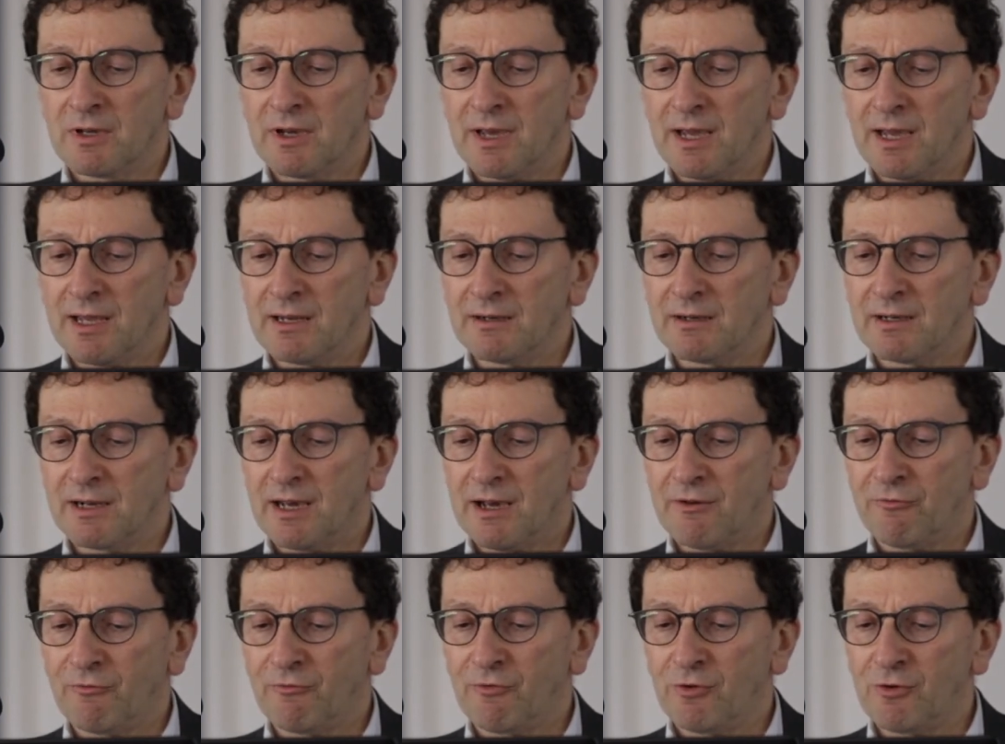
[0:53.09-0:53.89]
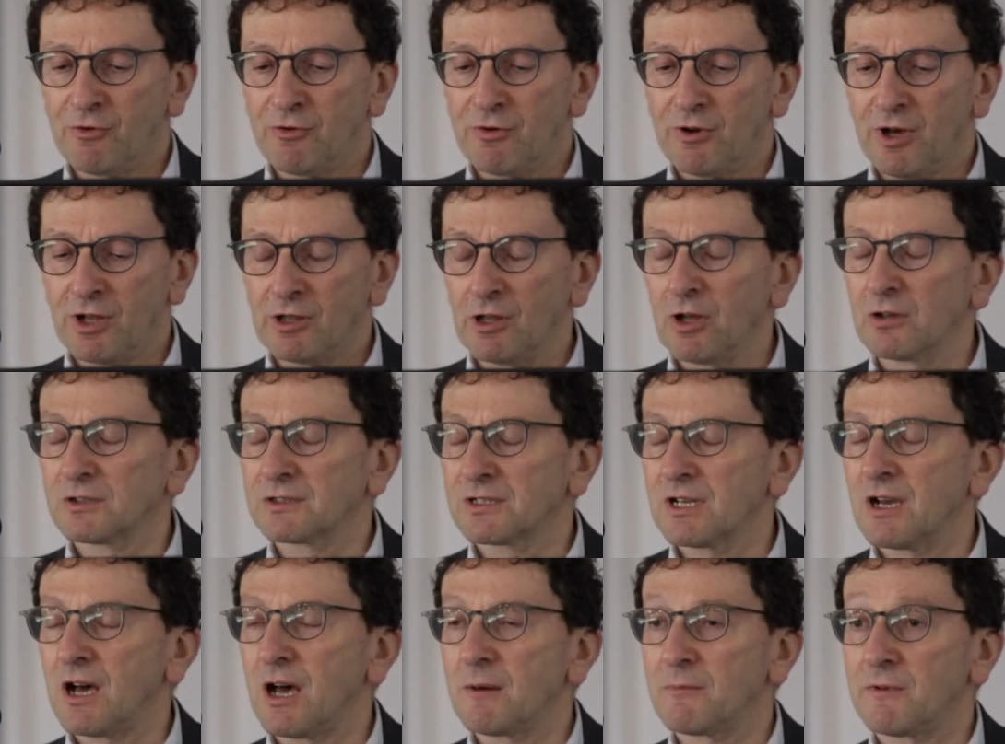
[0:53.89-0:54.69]
And for a
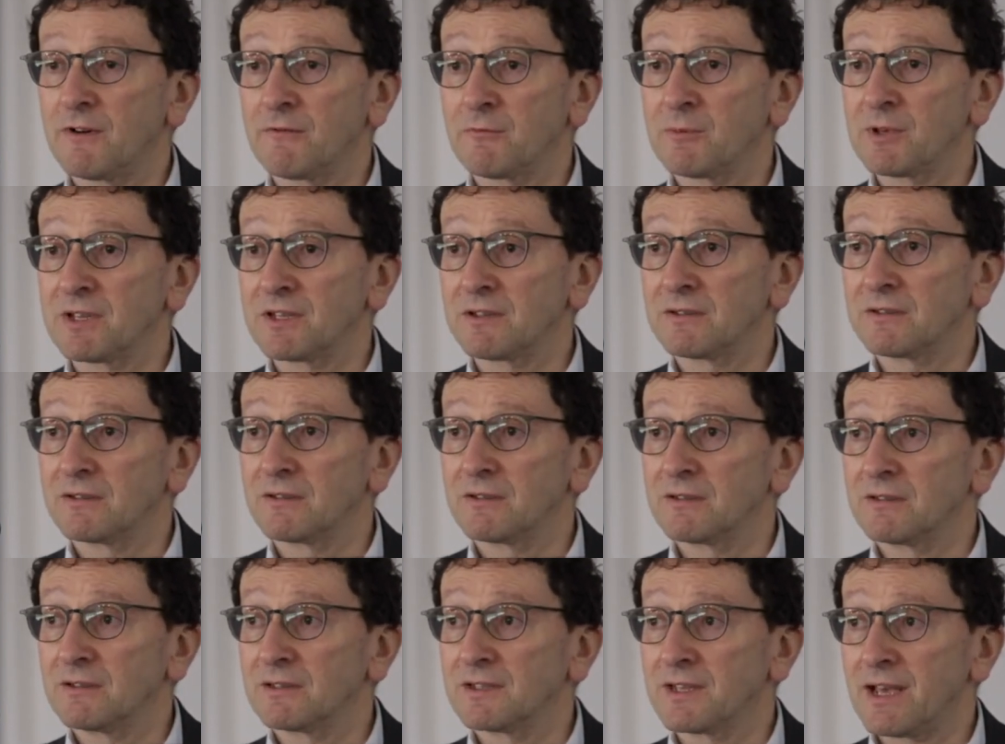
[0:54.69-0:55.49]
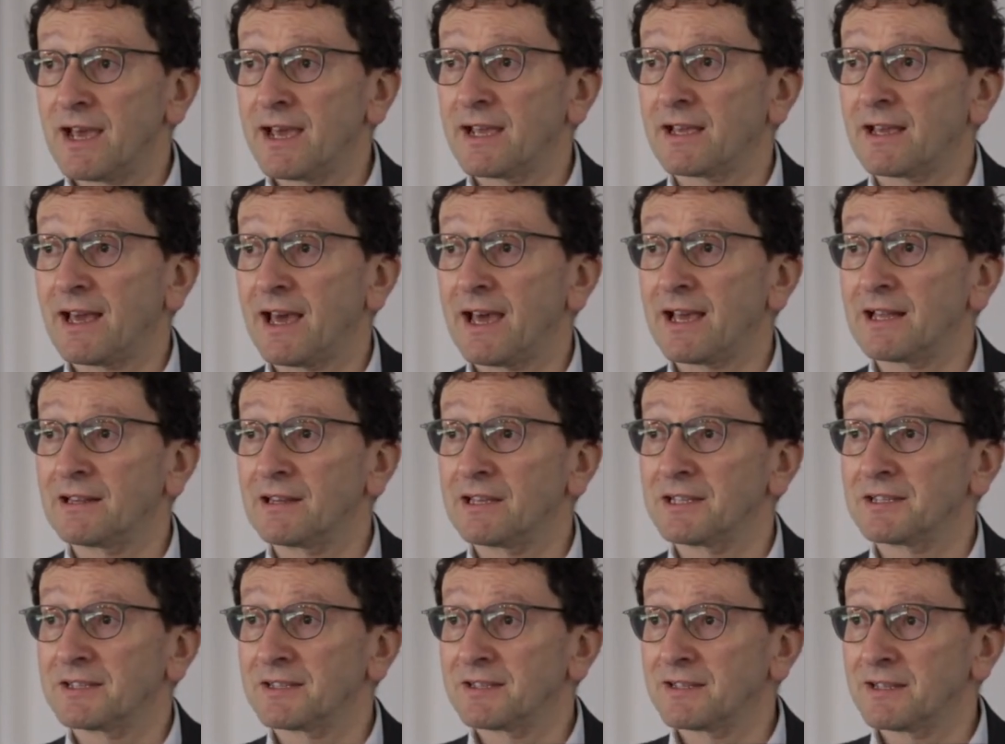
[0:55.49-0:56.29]
long time I've been saying, hey,
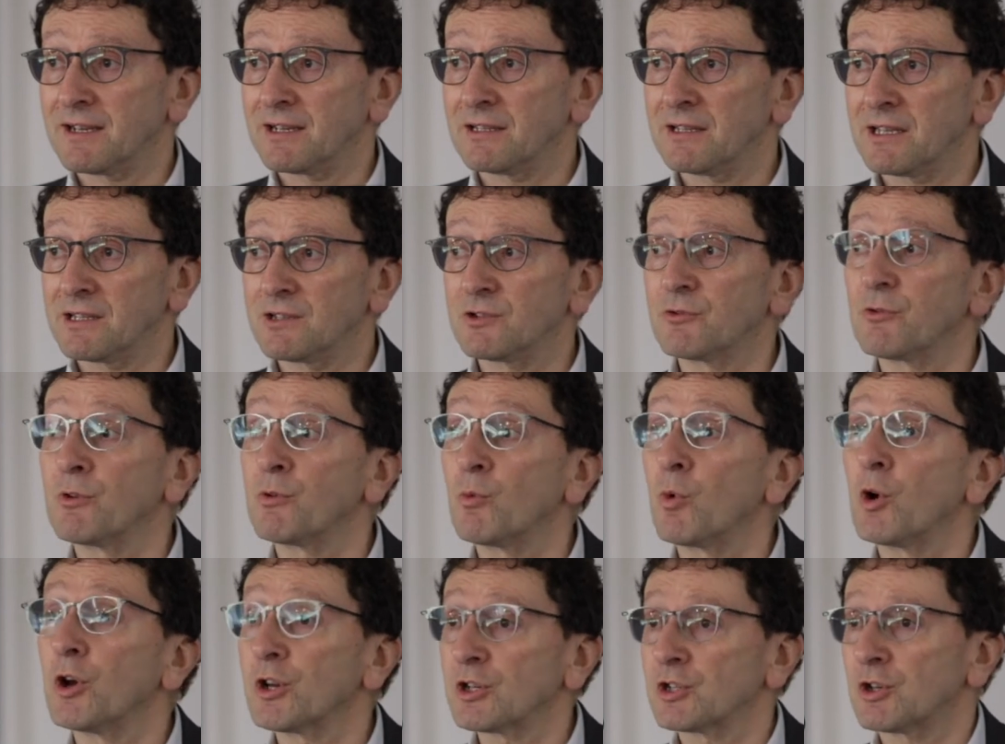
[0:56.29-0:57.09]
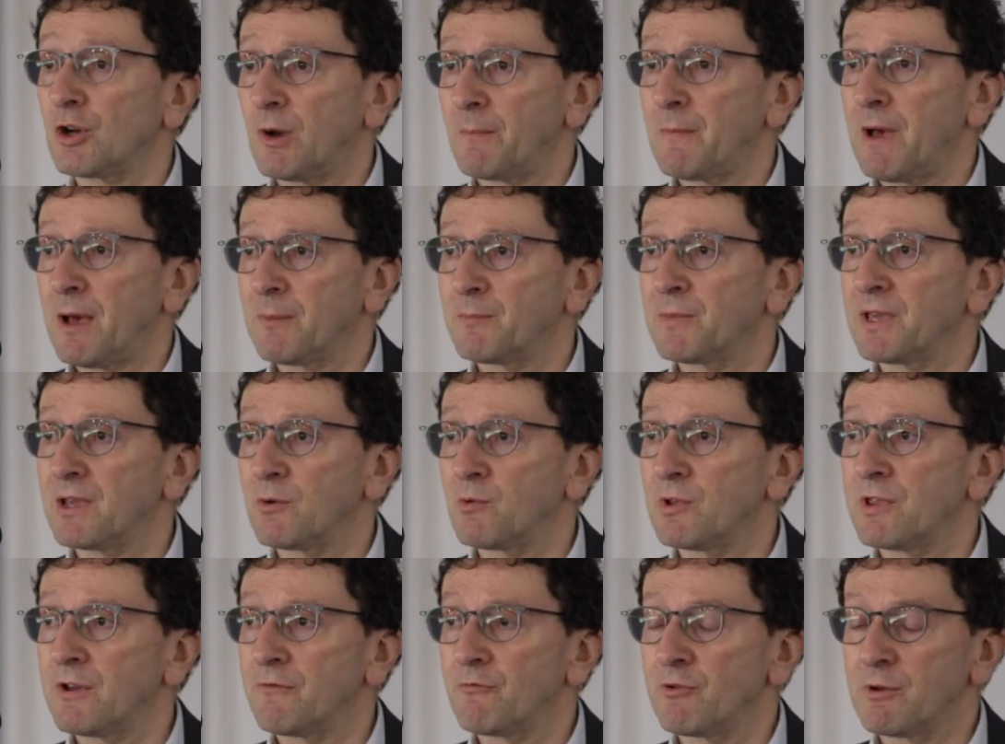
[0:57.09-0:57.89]
let's do a workshop up
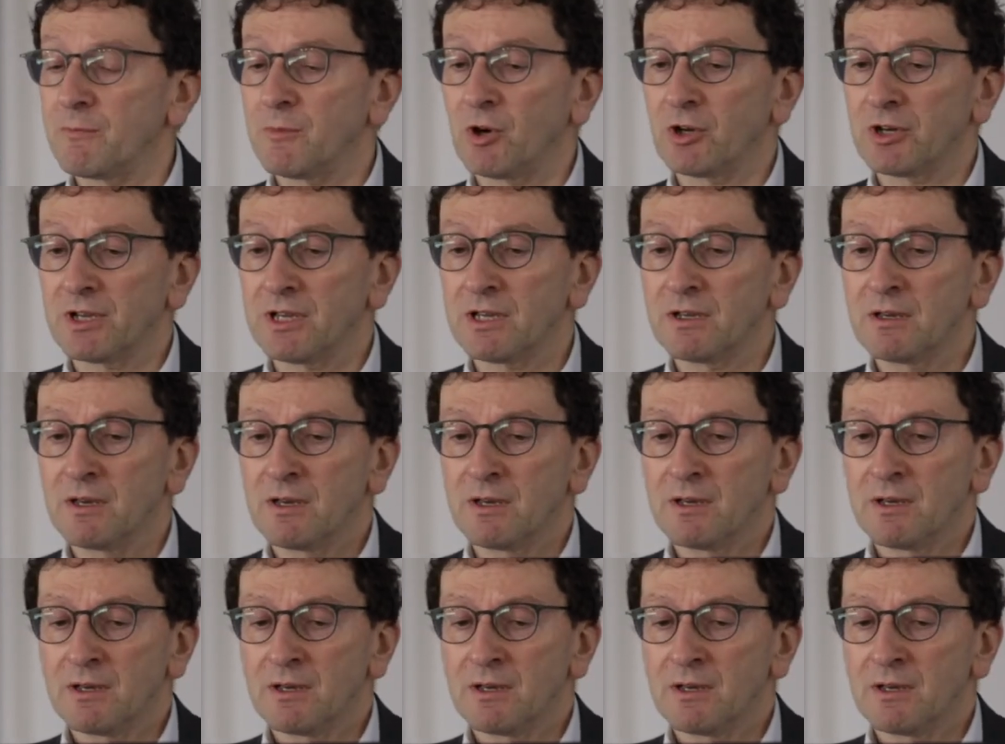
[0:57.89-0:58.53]
here with everybody.